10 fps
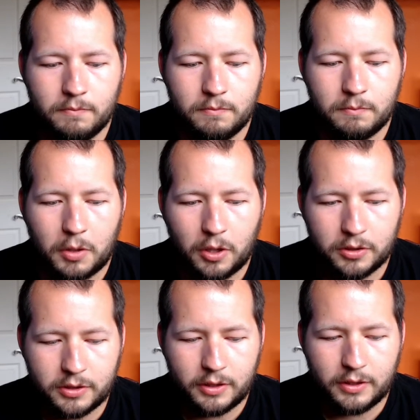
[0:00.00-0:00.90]

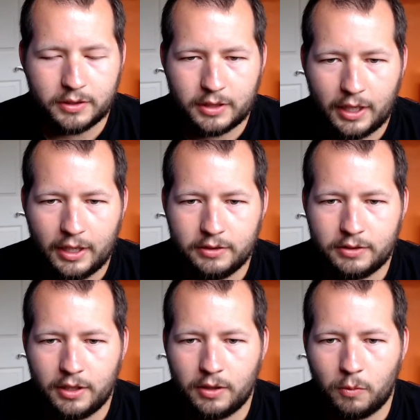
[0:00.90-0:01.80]
person in this case,
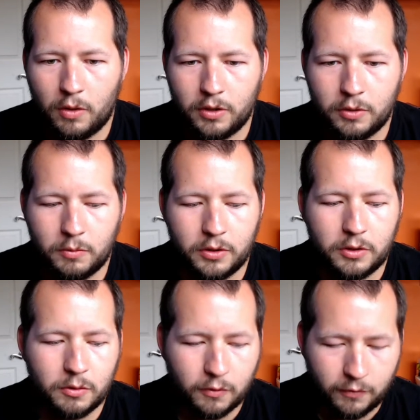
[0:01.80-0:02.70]
the one who would
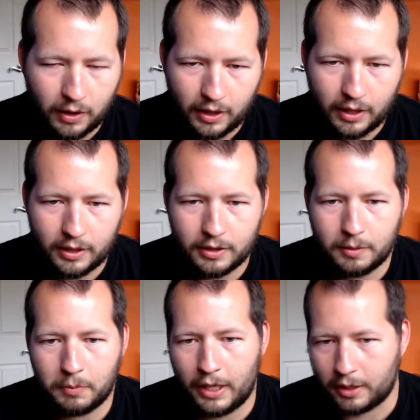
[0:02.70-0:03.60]
unify the
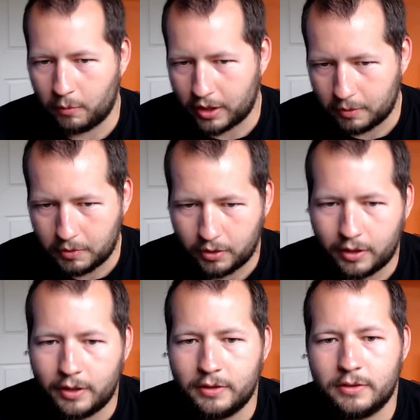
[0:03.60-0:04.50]
black and white
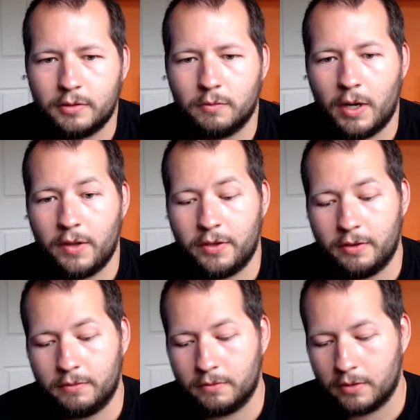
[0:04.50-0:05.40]
communities, rather
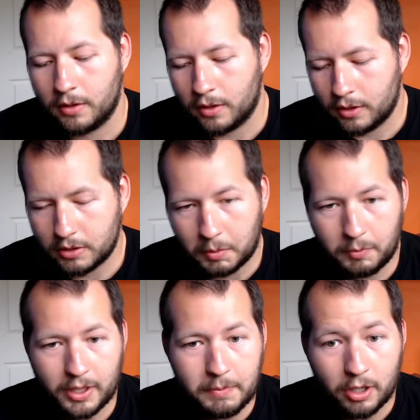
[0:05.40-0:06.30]
than someone
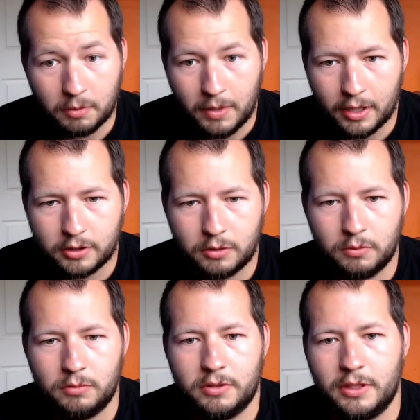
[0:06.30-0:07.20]
like Malcolm X,
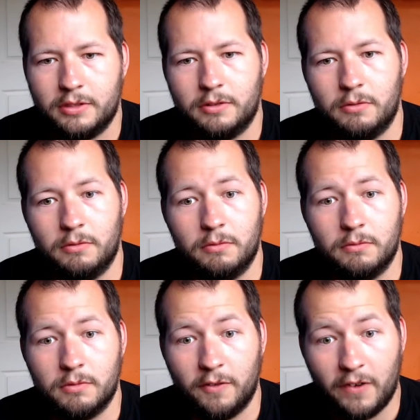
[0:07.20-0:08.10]
who seeks to
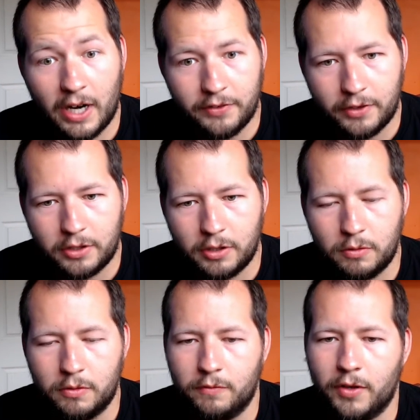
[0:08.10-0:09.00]
divide the
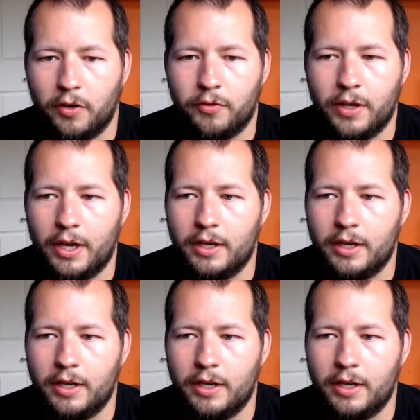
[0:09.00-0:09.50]
two and felt that